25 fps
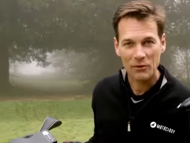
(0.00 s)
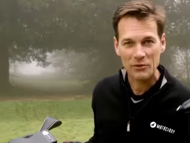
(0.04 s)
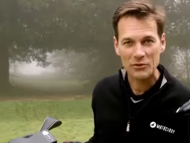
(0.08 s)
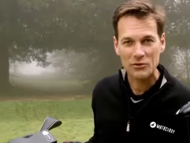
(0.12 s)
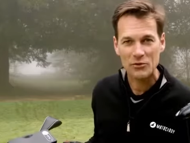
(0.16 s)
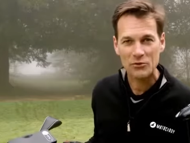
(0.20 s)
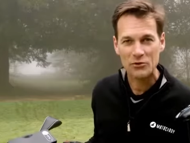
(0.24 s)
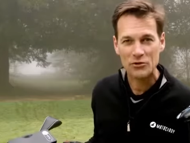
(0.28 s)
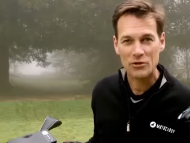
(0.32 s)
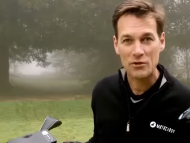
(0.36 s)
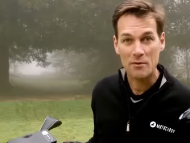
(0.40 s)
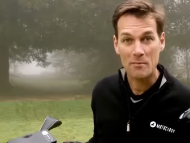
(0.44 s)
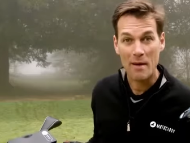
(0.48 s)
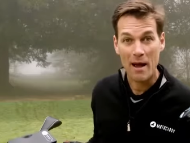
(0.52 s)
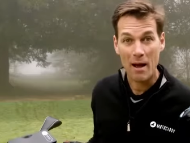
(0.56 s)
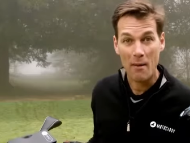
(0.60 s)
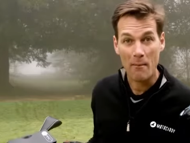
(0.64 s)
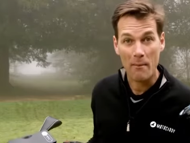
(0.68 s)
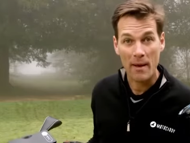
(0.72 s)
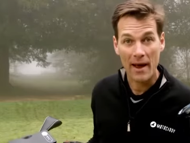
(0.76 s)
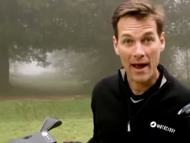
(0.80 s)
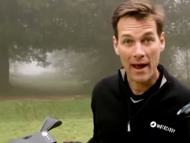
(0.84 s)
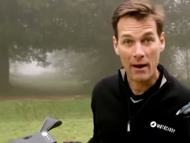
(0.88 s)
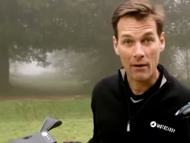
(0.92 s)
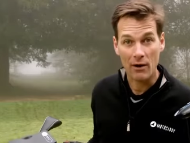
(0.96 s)
want to talk to you
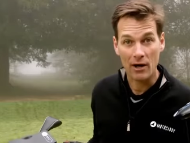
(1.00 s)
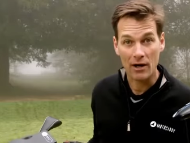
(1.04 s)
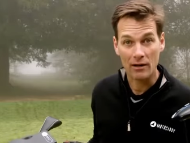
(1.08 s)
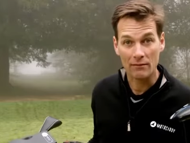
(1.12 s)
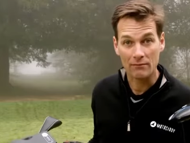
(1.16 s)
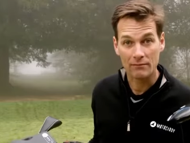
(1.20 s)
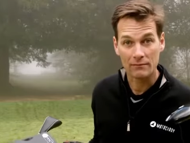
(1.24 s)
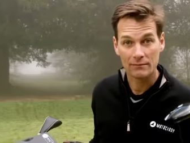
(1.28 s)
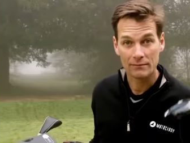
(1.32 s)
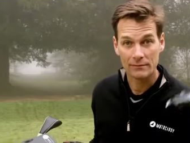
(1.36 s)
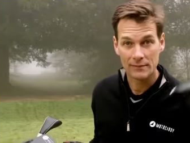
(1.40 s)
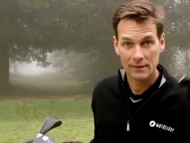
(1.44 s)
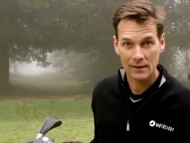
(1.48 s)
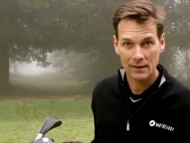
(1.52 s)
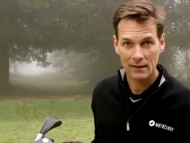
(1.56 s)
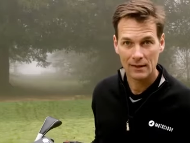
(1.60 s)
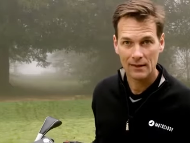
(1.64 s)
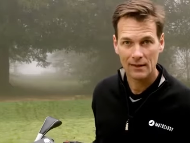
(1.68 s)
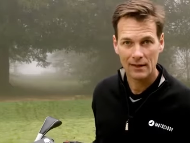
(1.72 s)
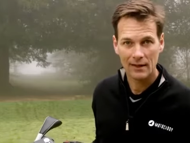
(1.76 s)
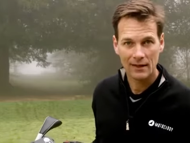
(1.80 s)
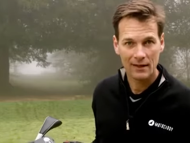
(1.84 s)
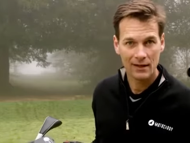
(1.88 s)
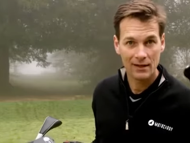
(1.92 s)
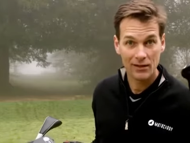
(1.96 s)
about power.
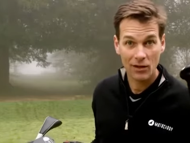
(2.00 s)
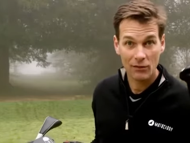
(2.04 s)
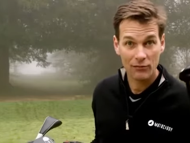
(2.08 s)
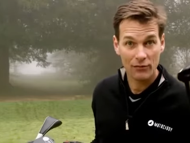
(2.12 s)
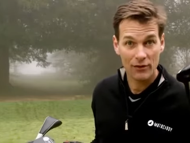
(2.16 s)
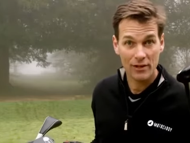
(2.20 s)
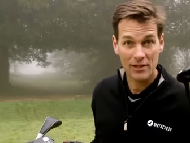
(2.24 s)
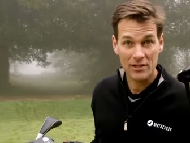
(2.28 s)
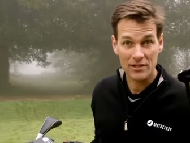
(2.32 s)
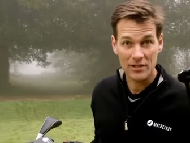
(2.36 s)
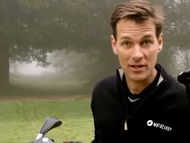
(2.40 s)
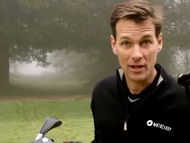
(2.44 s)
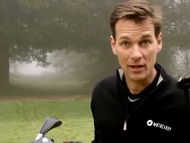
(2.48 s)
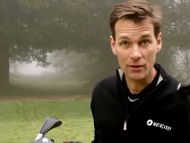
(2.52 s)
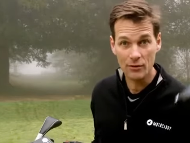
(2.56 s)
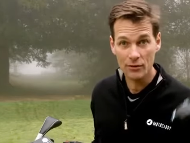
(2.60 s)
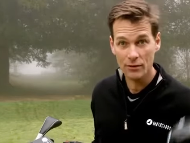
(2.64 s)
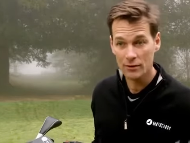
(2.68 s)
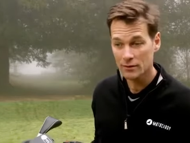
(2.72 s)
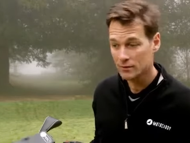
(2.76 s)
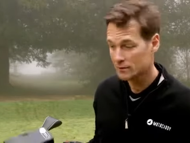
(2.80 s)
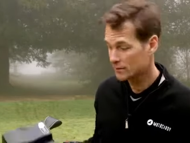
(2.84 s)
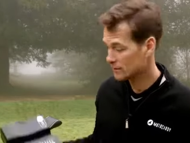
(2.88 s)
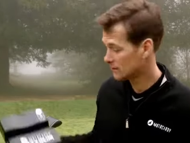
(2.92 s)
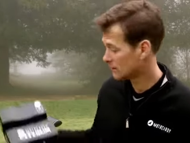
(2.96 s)
Not for this though.
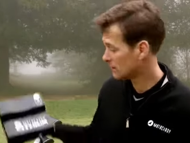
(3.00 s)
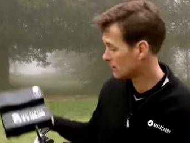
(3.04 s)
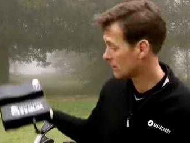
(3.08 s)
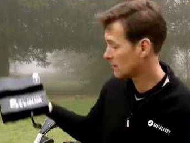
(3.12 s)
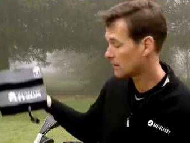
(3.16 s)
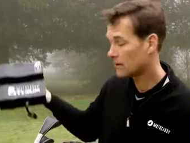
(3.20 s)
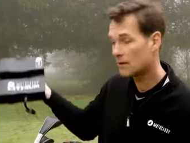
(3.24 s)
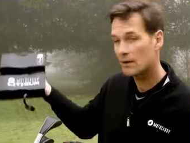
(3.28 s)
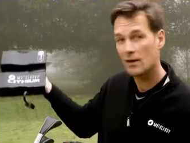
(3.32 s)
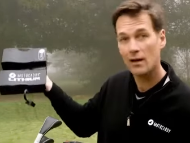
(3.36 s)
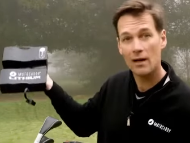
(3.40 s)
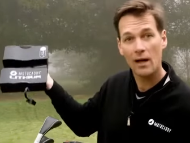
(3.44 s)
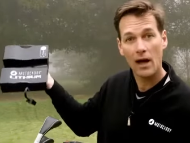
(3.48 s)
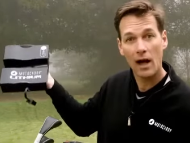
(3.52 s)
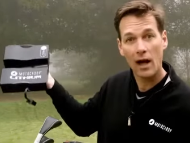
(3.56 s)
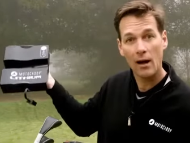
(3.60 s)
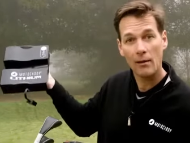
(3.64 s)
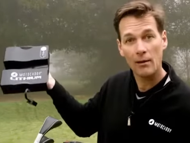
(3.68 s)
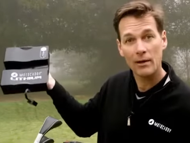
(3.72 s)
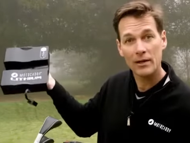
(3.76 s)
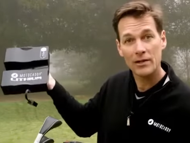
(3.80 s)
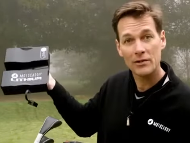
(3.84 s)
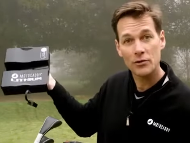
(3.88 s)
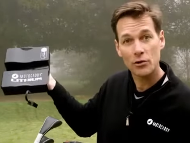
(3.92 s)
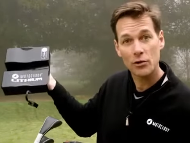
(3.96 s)

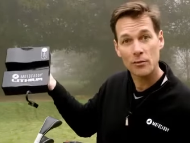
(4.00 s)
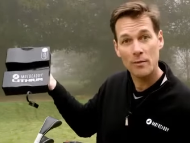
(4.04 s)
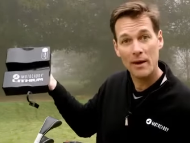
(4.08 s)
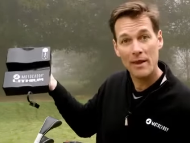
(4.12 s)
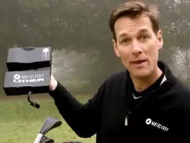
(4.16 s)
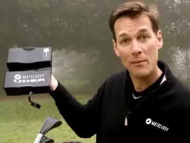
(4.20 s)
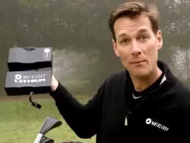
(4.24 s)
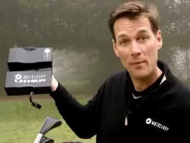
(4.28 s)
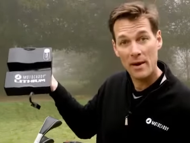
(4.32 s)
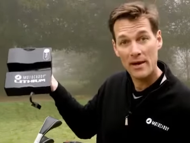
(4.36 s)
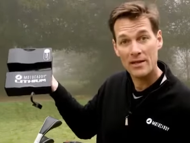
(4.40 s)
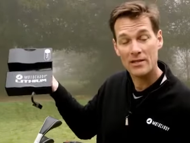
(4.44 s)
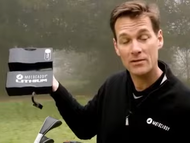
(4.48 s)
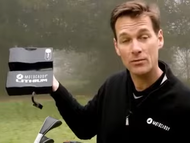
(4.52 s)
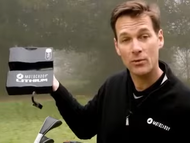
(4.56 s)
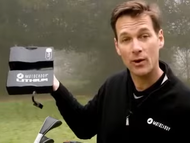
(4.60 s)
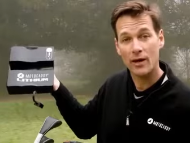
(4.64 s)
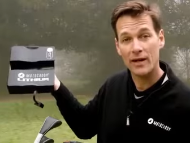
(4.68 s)
I'm going to talk about the best